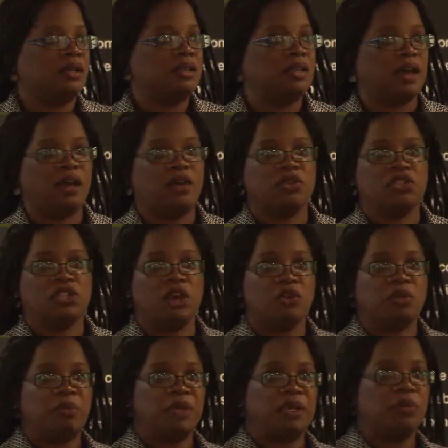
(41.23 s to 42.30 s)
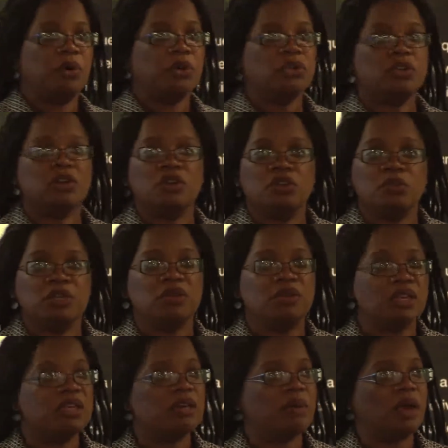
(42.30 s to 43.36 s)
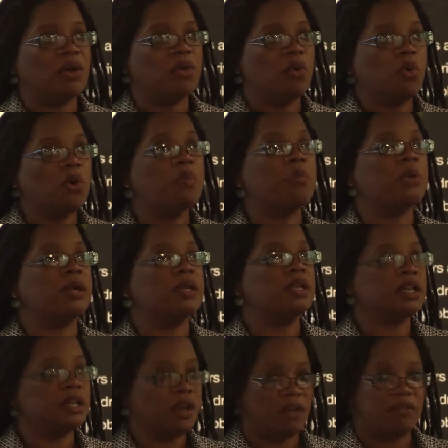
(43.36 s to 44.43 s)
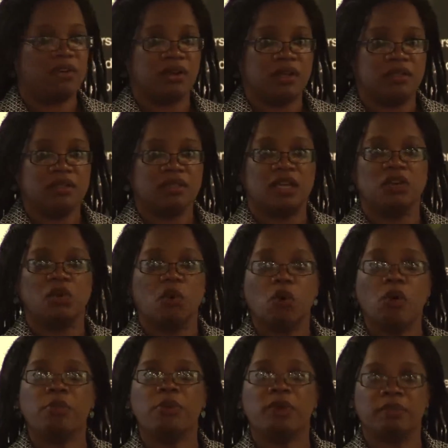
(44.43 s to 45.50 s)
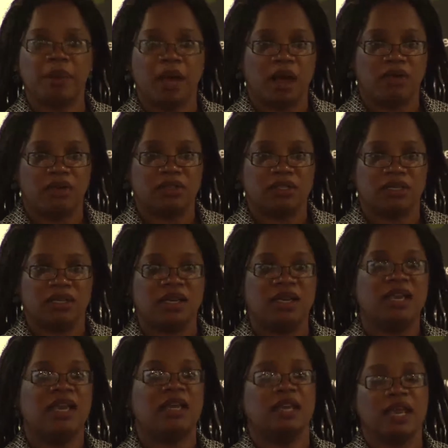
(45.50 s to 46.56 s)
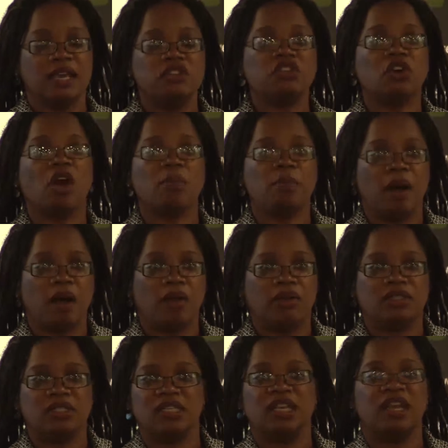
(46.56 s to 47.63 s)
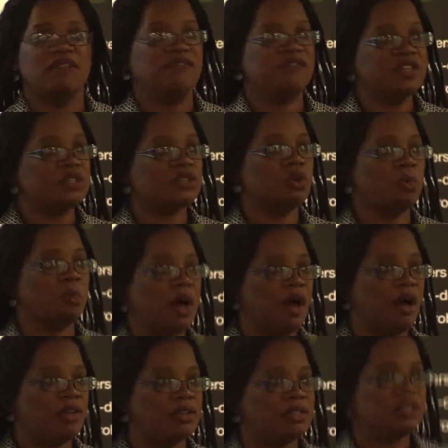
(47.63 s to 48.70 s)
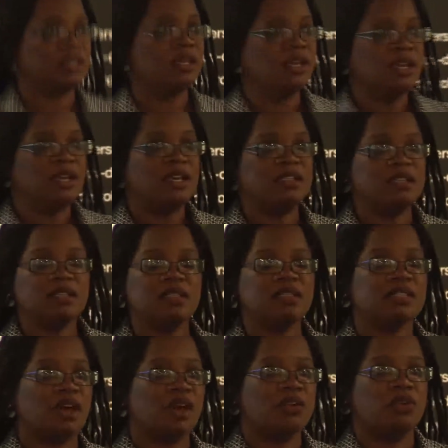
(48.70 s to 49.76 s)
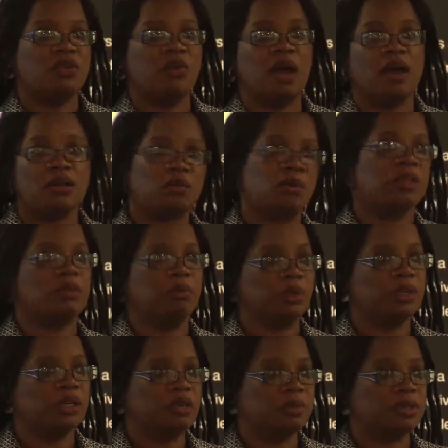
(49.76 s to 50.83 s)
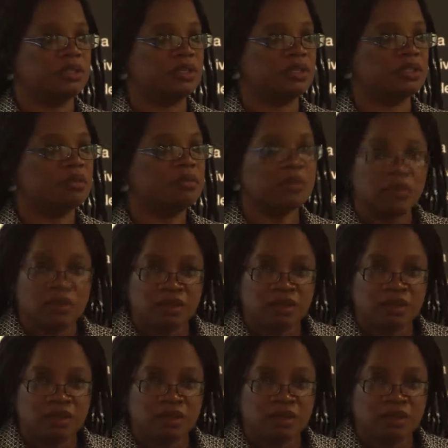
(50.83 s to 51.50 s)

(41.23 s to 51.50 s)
Thou shalt be, well, when you think about corporate governance and corporate policy and HR policy and fiscal policy, it doesn't tell you how to run the bookkeeping system,